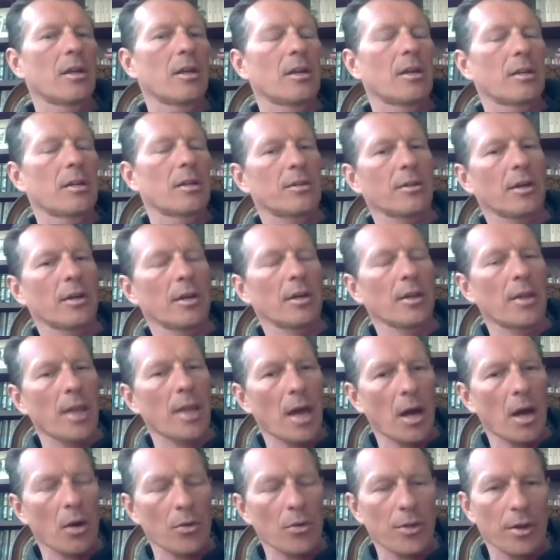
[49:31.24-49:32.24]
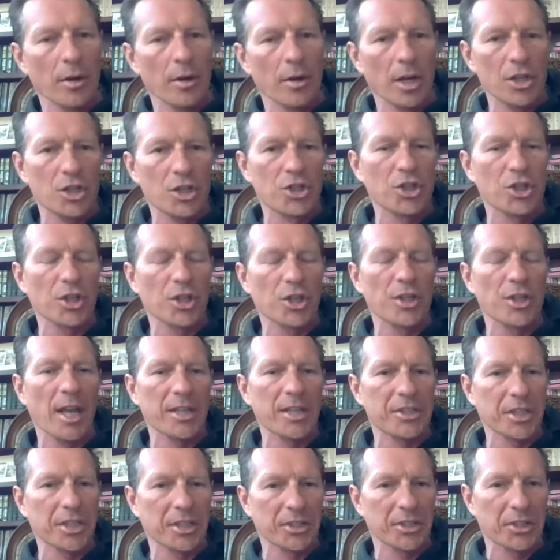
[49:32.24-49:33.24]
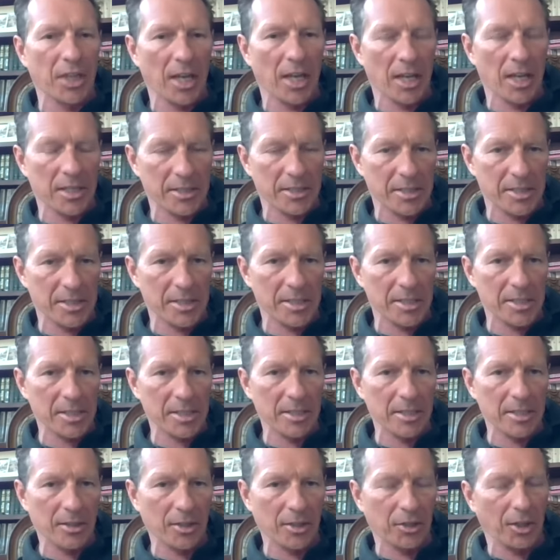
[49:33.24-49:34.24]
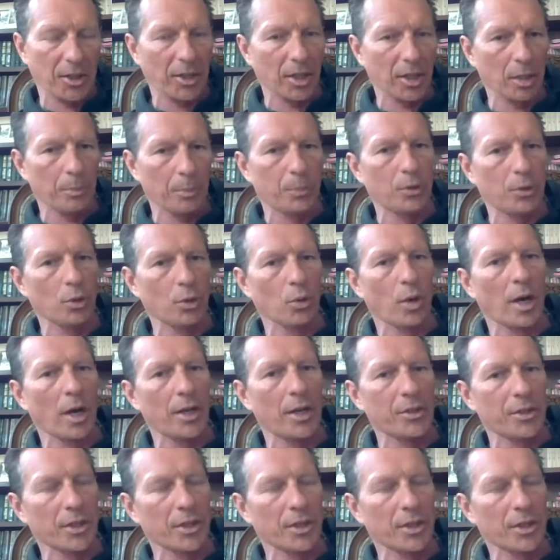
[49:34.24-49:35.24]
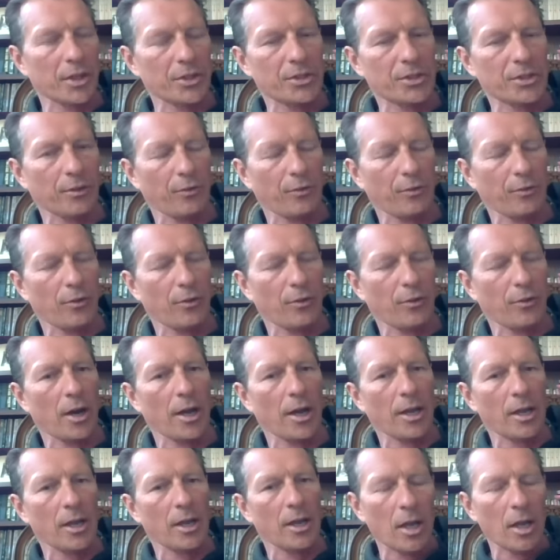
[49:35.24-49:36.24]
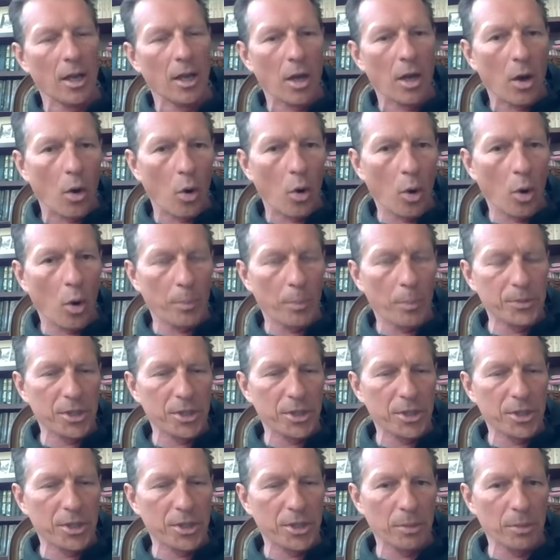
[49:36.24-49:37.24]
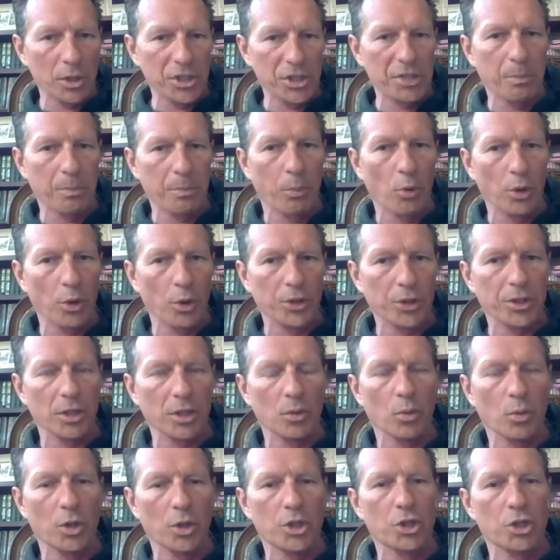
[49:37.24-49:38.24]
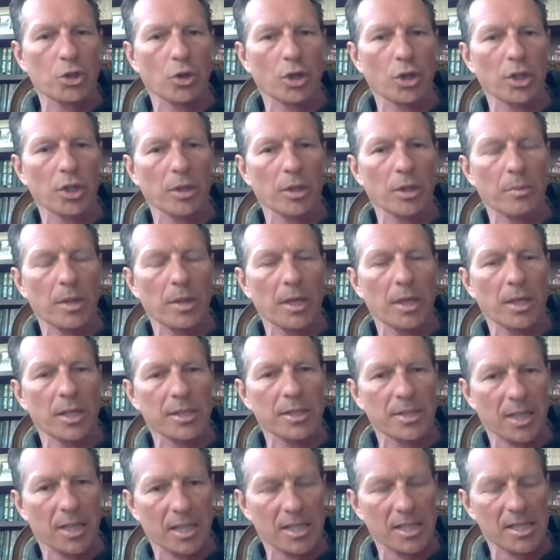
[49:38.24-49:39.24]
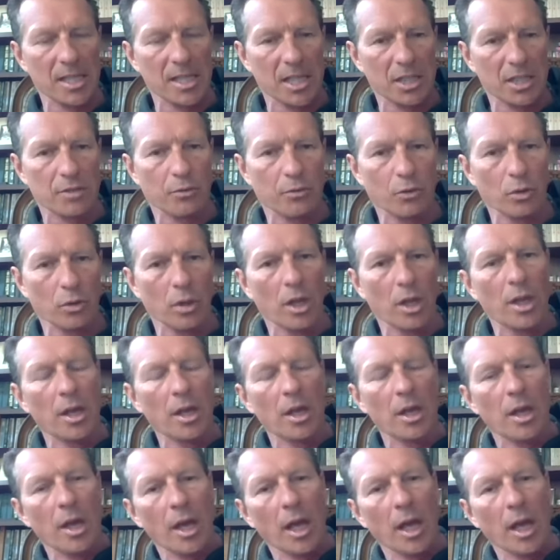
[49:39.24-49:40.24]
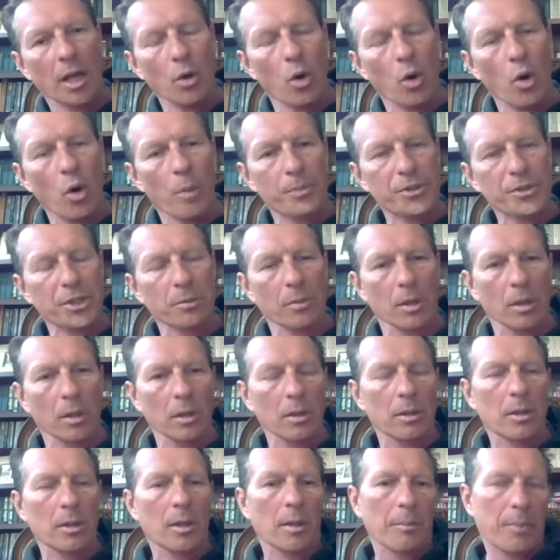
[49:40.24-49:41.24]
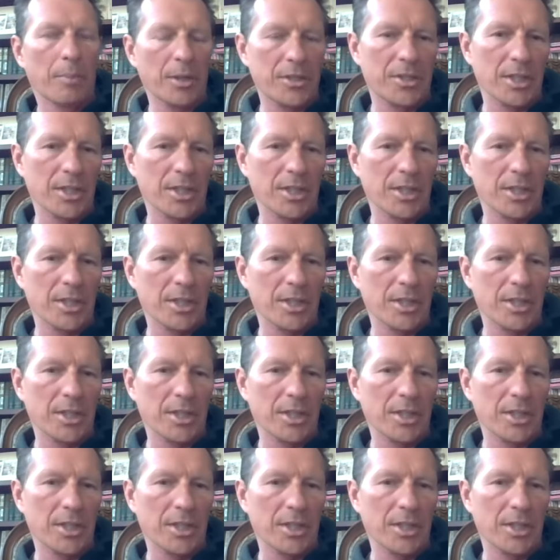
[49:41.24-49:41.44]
That now there are genetic tests that help you identify optimal sport in which you're going to be successful and optimal position.